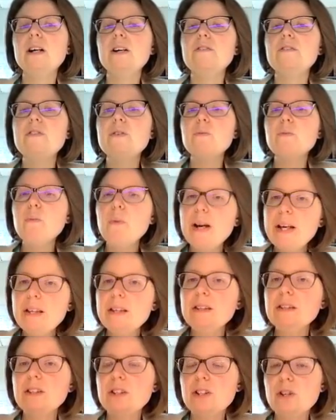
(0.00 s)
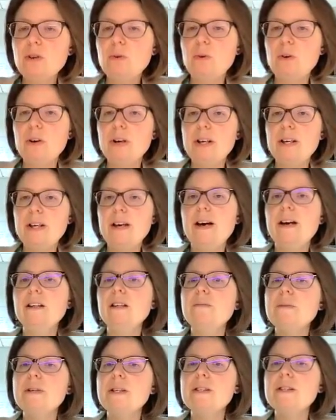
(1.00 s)
of the regulatory
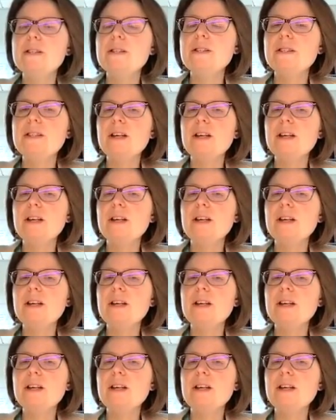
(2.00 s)
elements